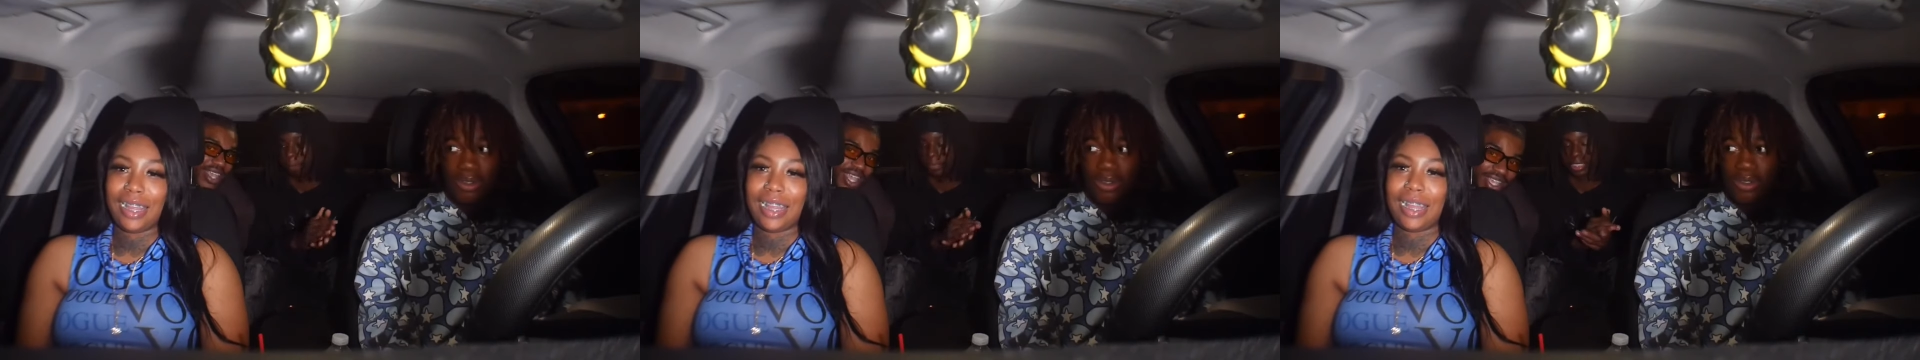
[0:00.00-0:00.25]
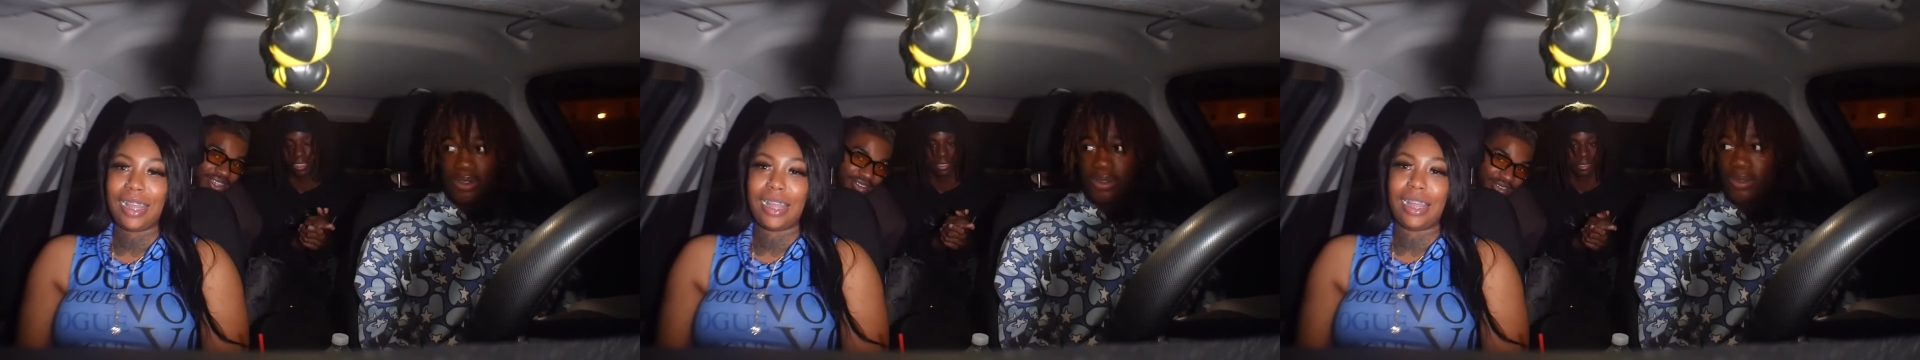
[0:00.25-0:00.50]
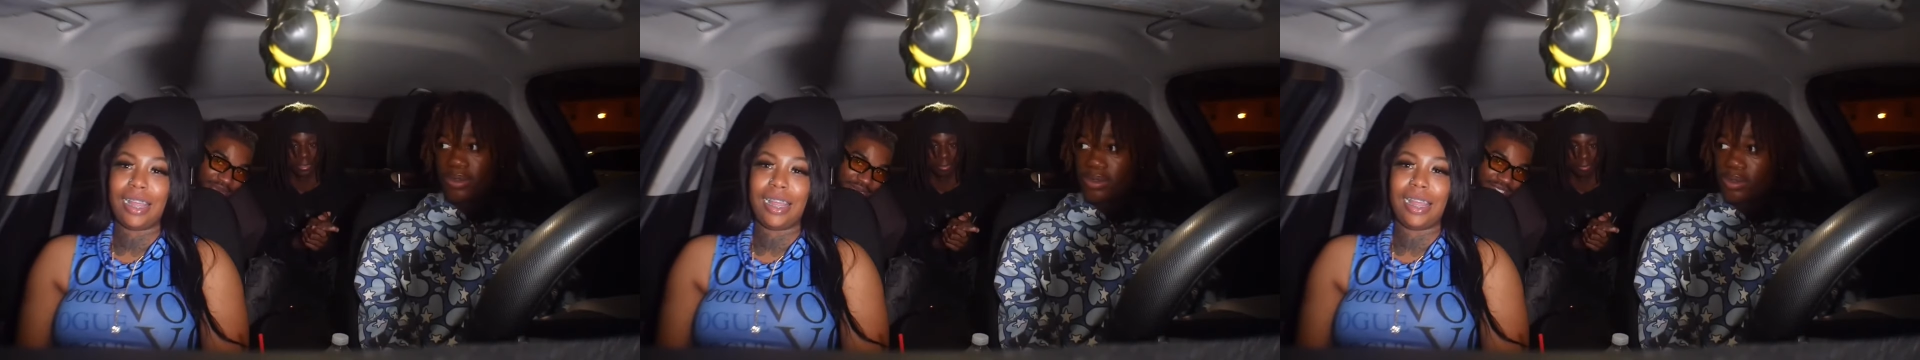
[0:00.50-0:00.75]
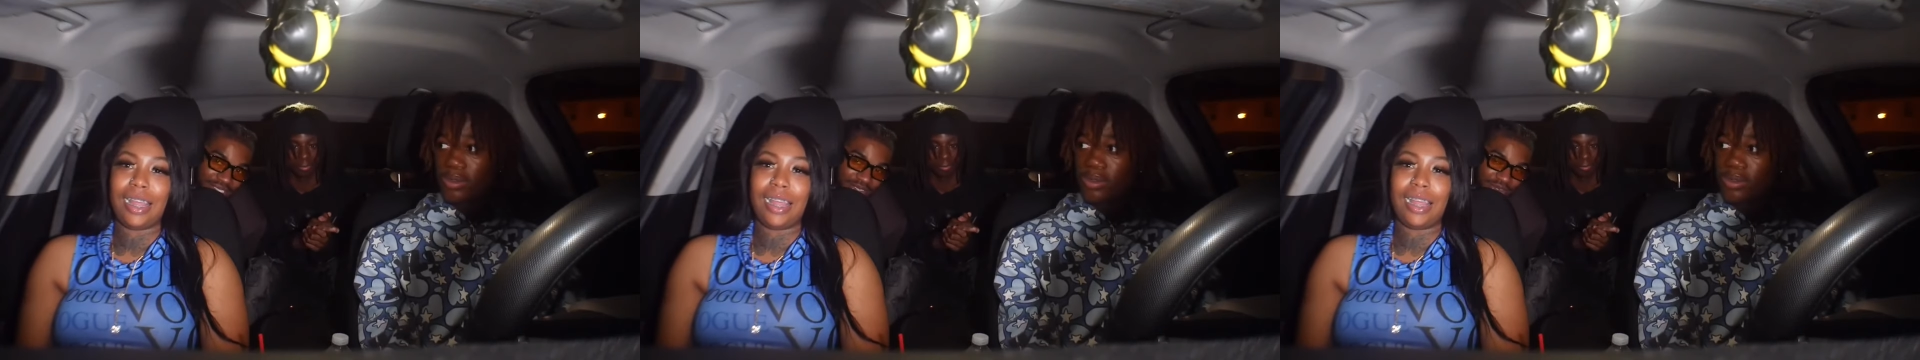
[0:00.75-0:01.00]
Speaker 1: Hey, you about
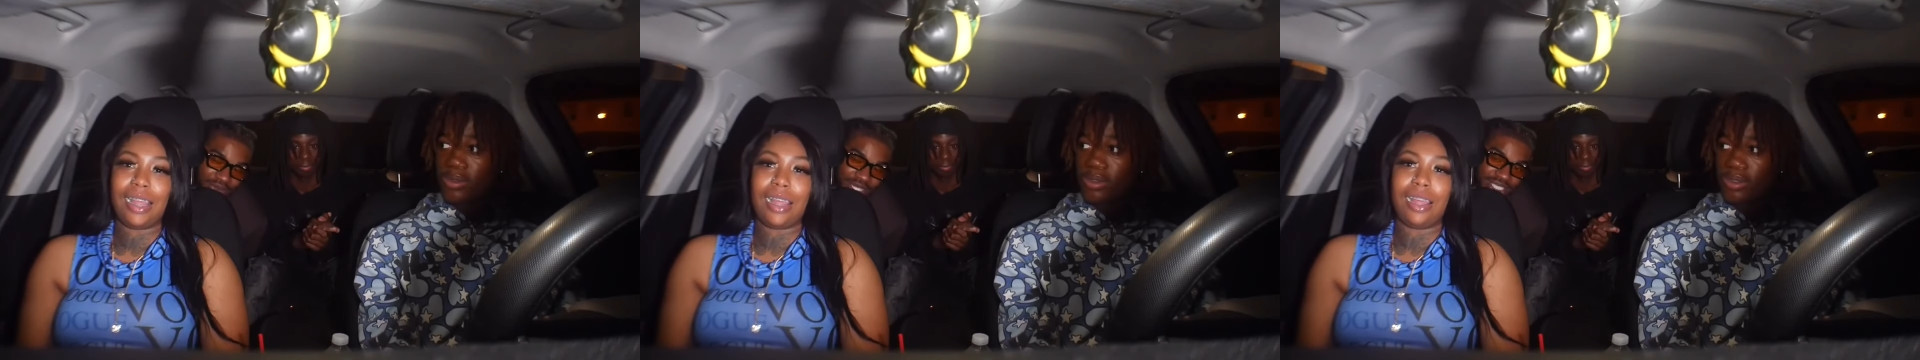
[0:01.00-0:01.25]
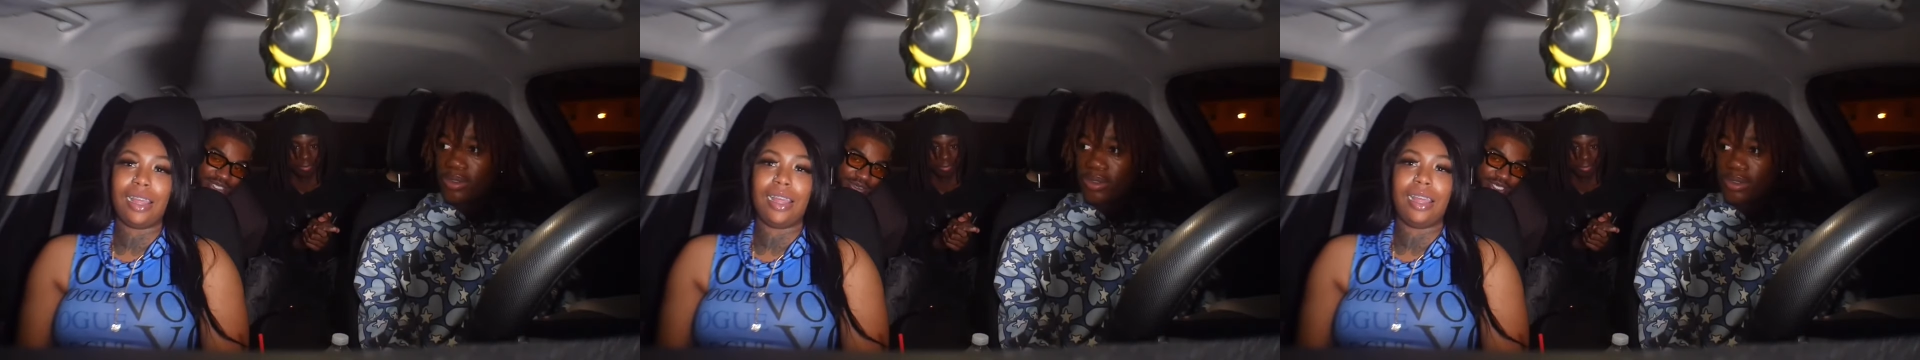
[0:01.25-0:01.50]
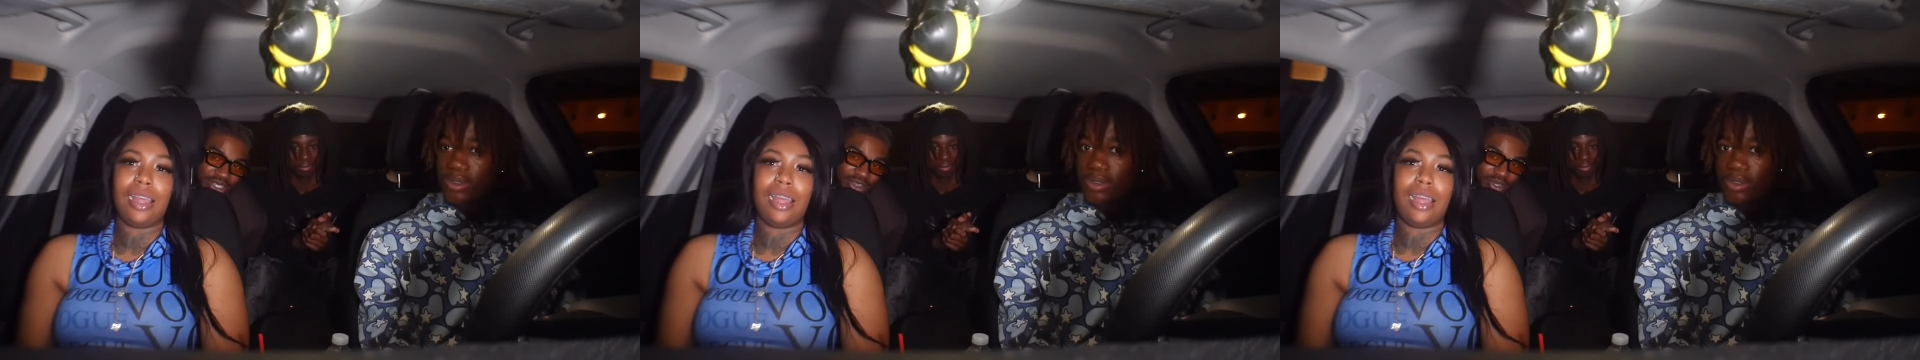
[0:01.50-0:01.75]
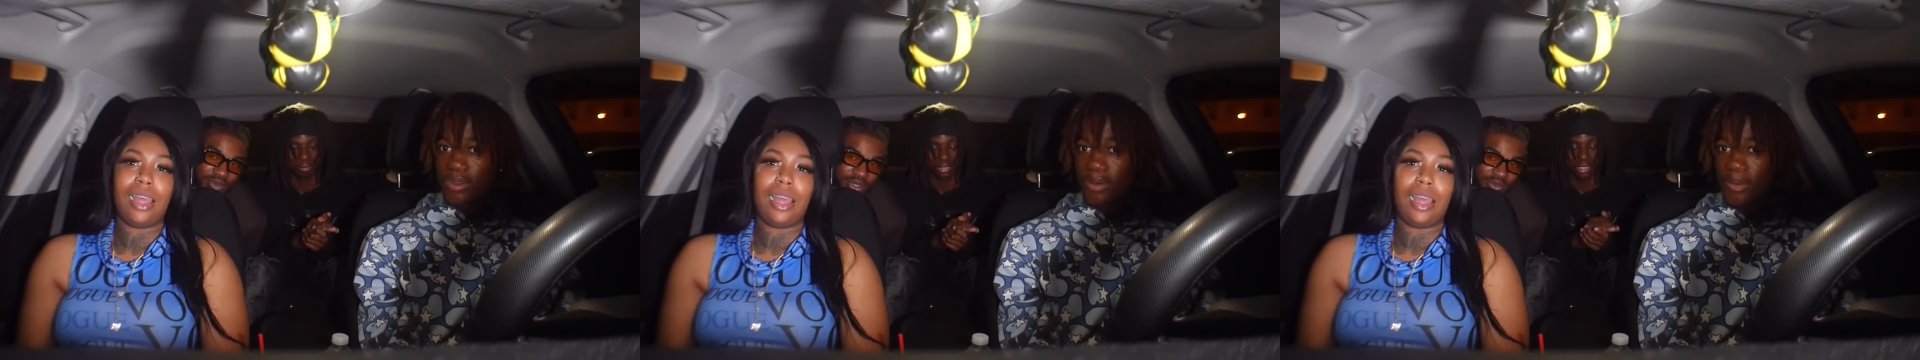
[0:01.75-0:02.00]
to see, you about to see what's
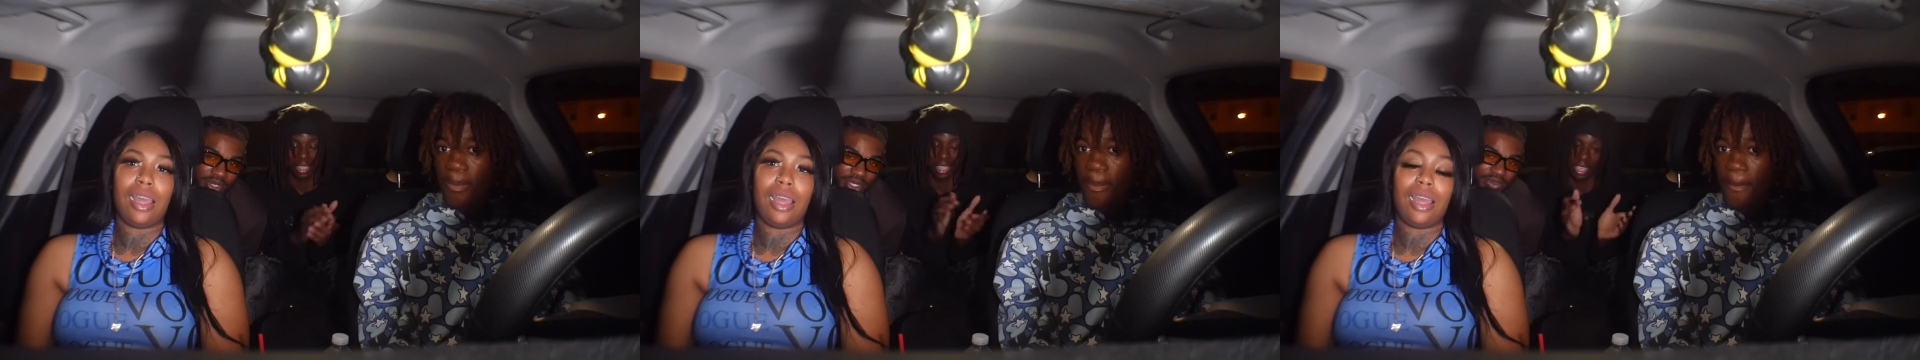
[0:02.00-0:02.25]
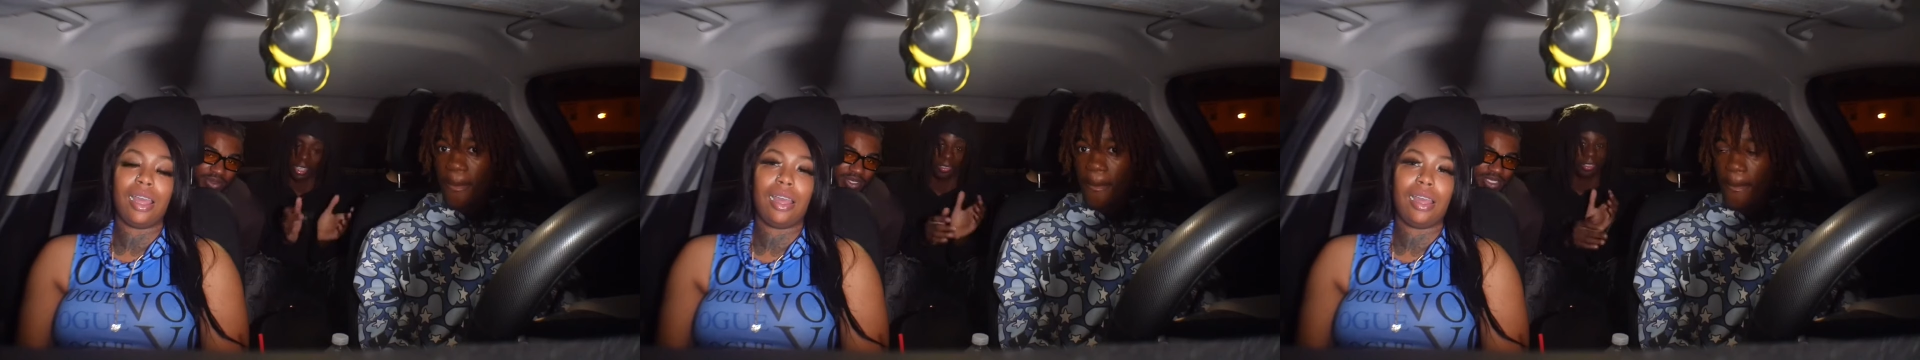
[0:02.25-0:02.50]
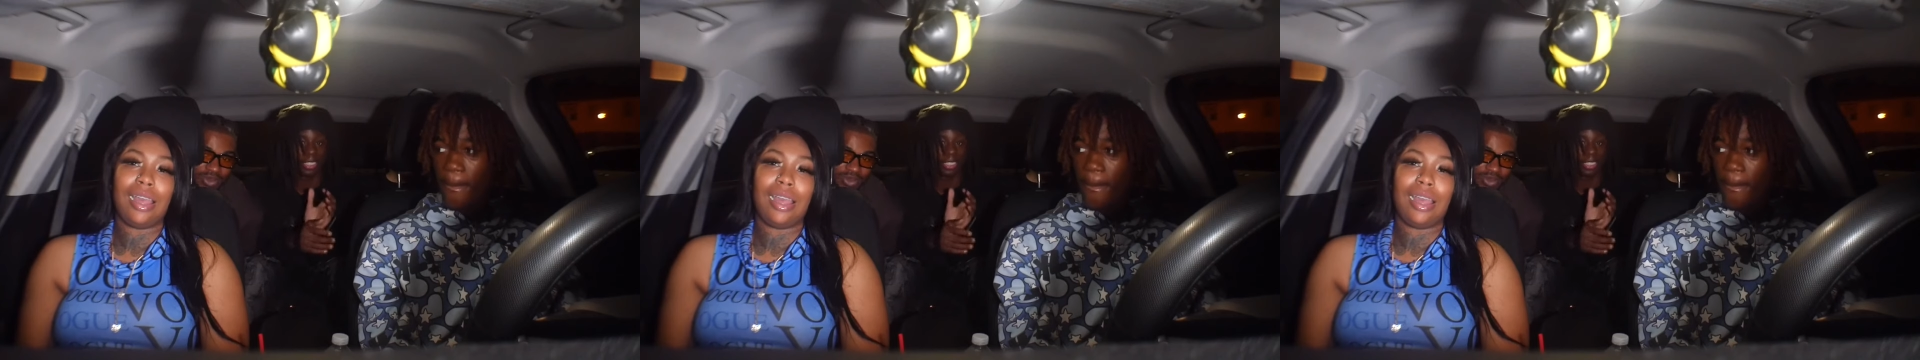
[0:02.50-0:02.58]
talking about, man. Hey, we